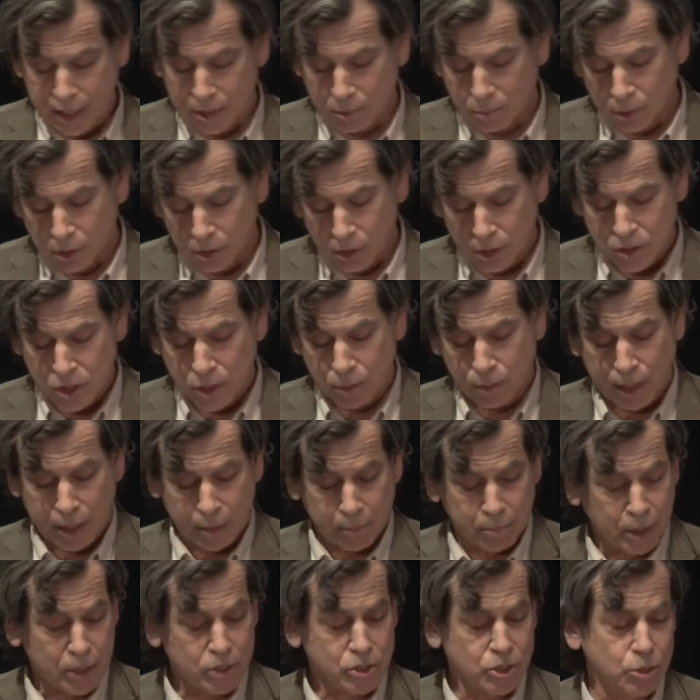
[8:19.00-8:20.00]
later. We're also on
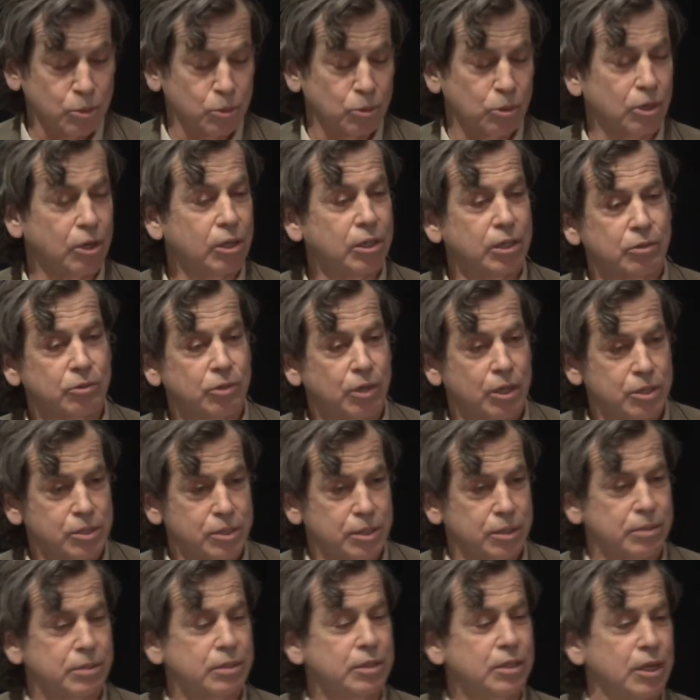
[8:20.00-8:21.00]
a bus tour all across
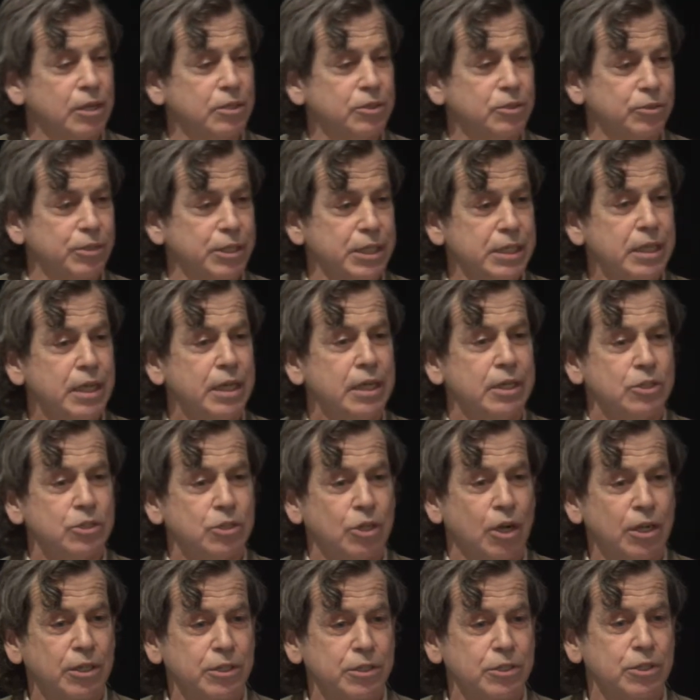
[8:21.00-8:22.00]
the country,
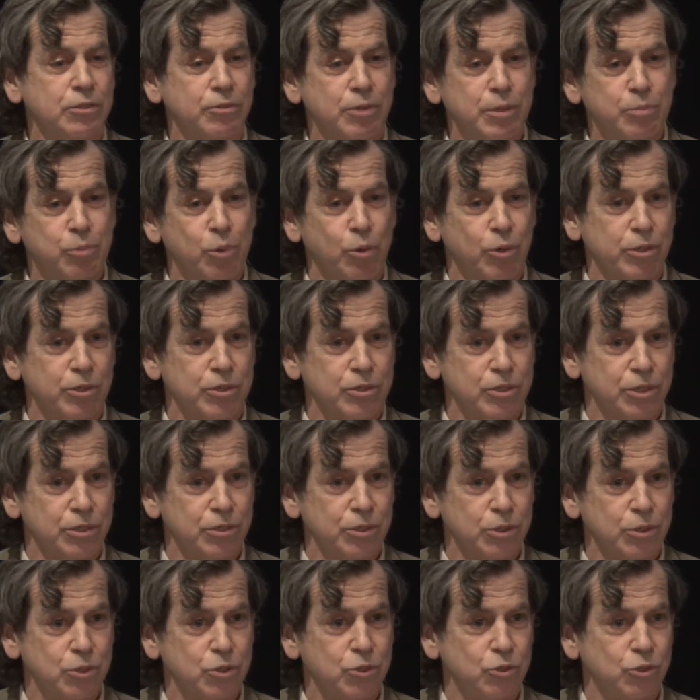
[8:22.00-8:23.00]
talking to reporters
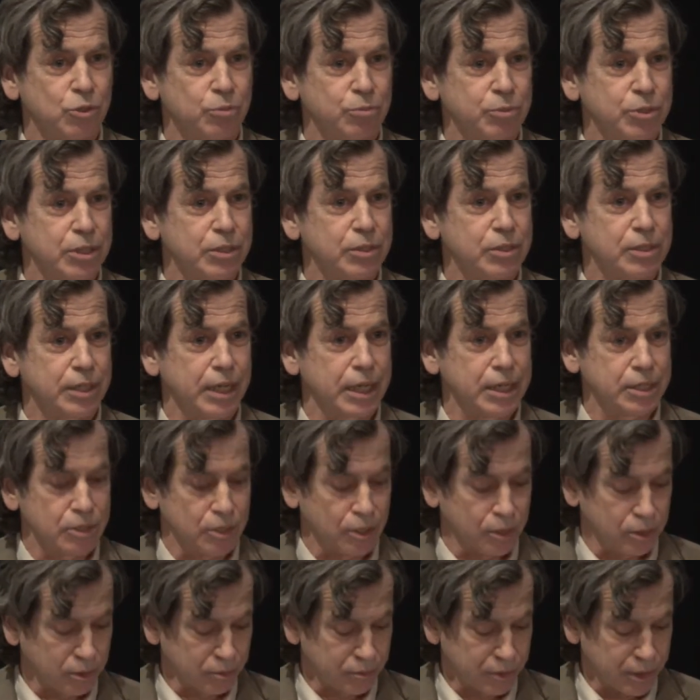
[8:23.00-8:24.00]
in newsrooms in states
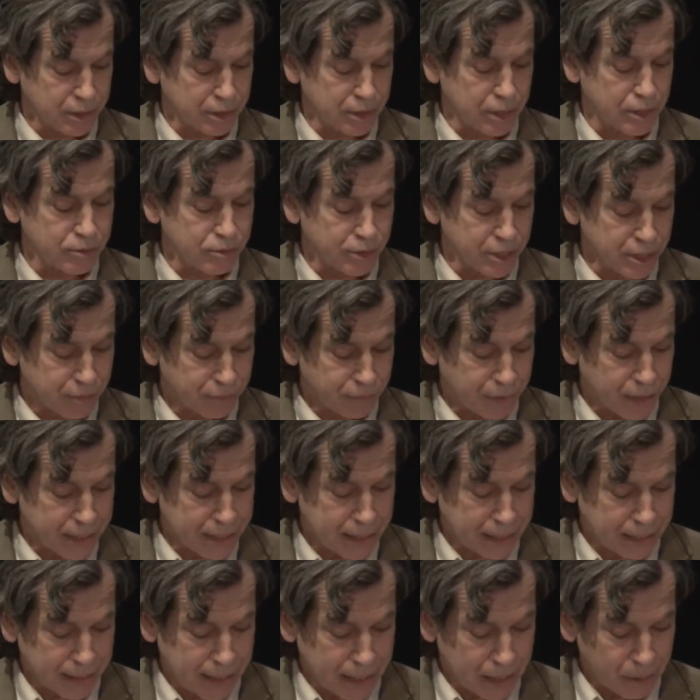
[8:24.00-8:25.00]
all over the country to
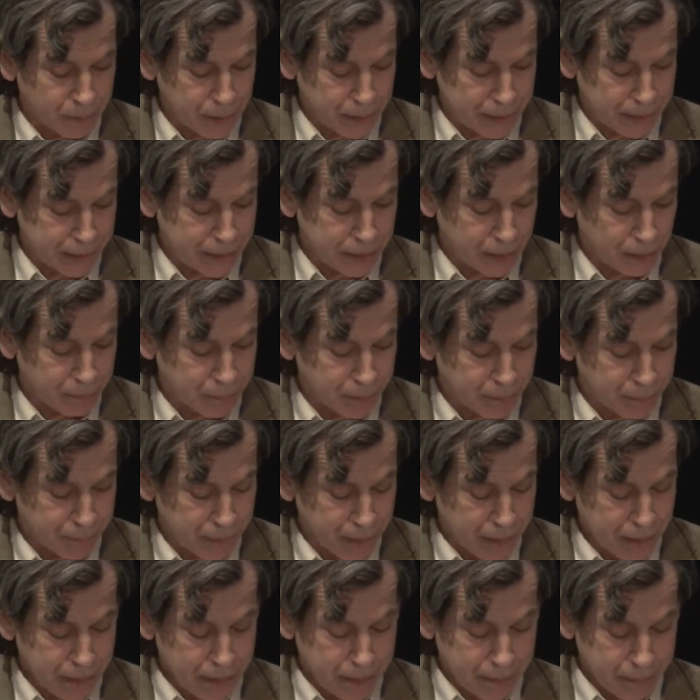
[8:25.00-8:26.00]
find out how we can help
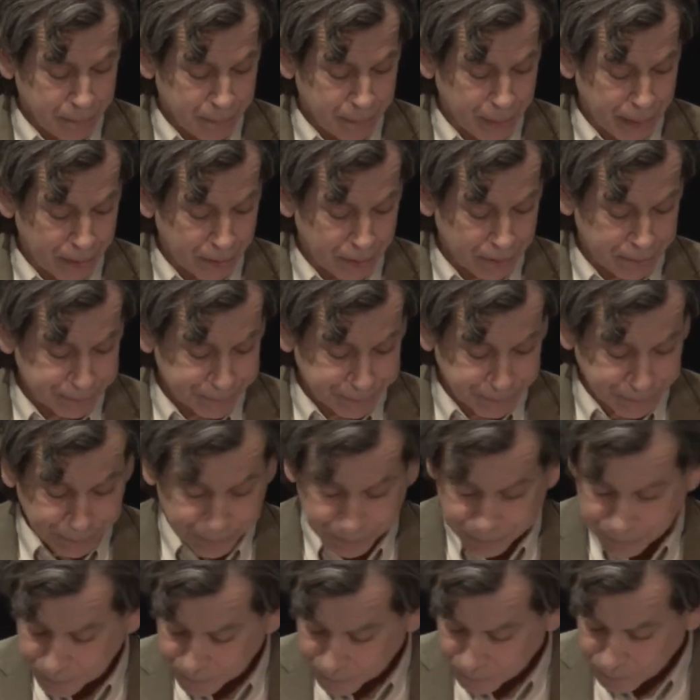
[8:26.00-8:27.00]
them better.
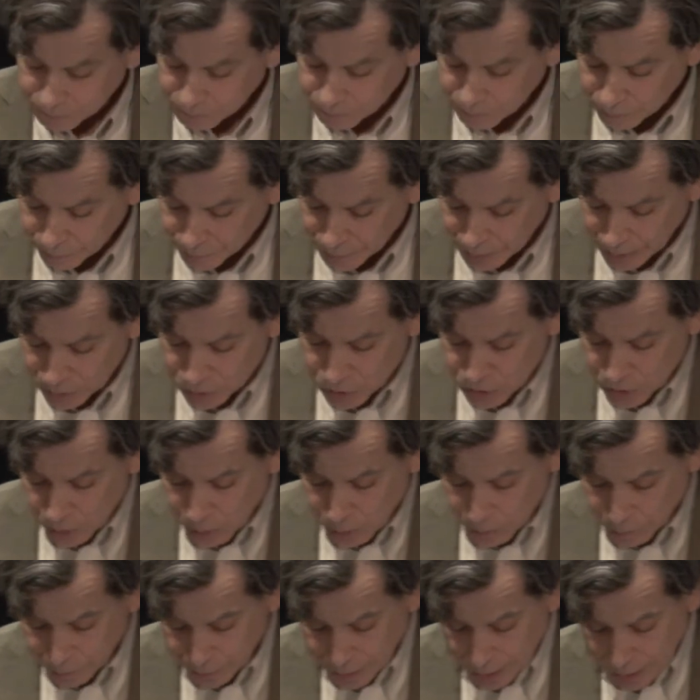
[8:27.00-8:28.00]

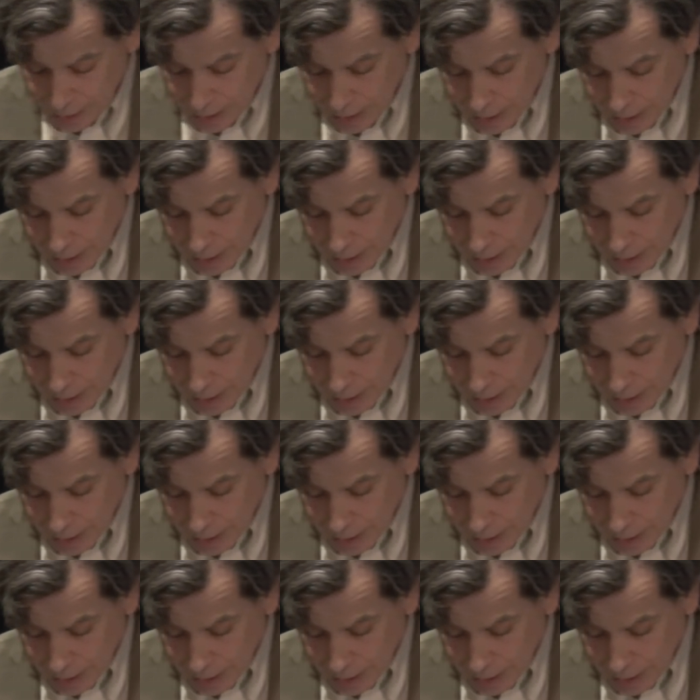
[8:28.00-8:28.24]
So,